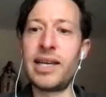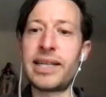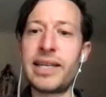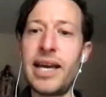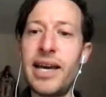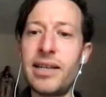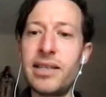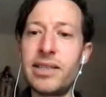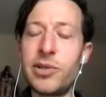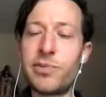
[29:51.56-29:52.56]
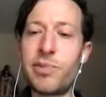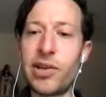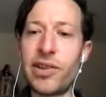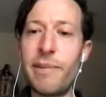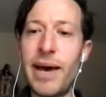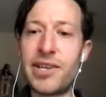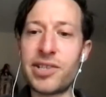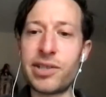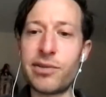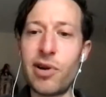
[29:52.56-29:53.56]
I can add, part of the
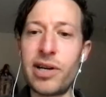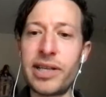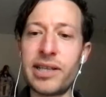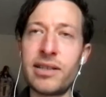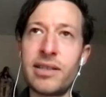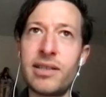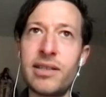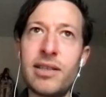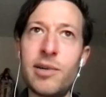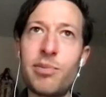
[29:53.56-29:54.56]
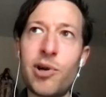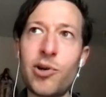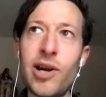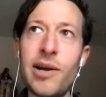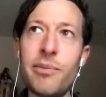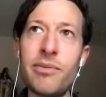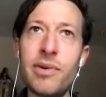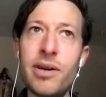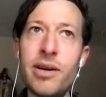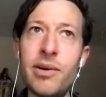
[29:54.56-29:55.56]
magic of running a program
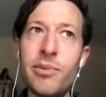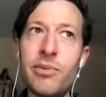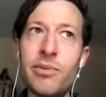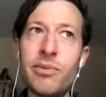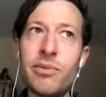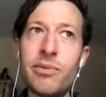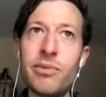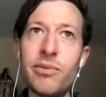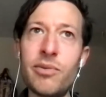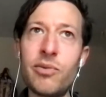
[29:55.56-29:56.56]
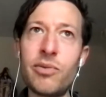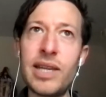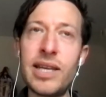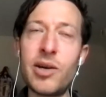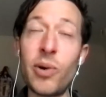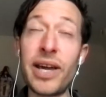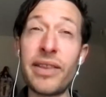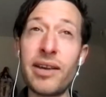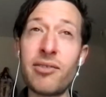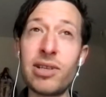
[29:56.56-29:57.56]
in a way
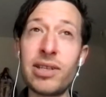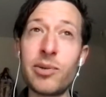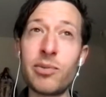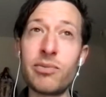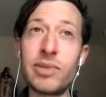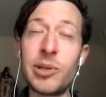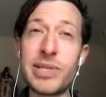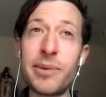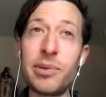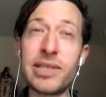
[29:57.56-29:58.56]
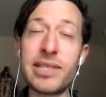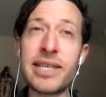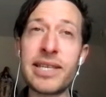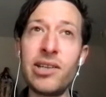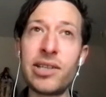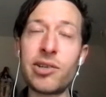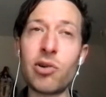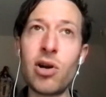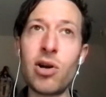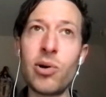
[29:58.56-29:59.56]
that really, is able to scale and
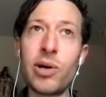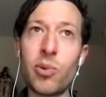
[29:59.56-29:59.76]
grow and